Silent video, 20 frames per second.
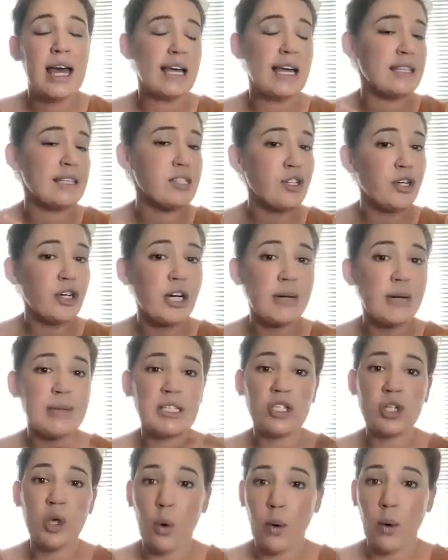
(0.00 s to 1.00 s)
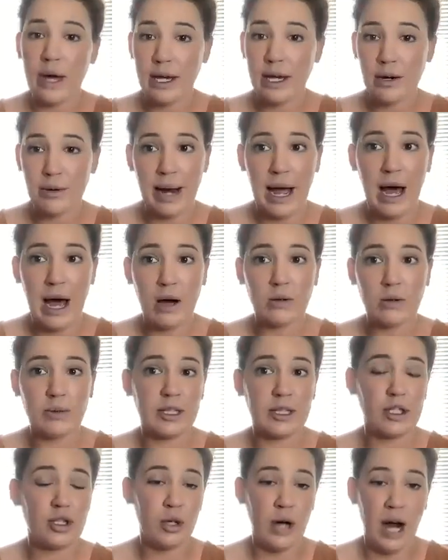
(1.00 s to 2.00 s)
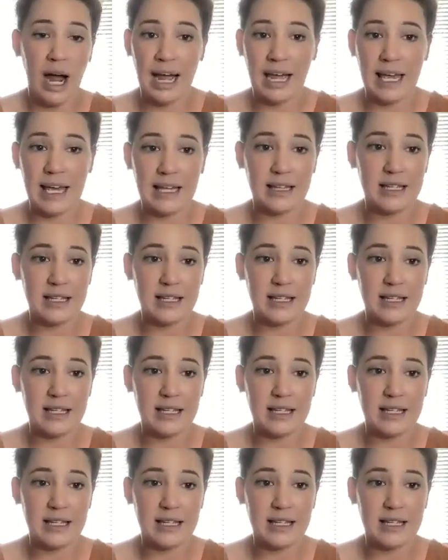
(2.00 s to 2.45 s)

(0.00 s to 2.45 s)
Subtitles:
Instagram is toying around with trying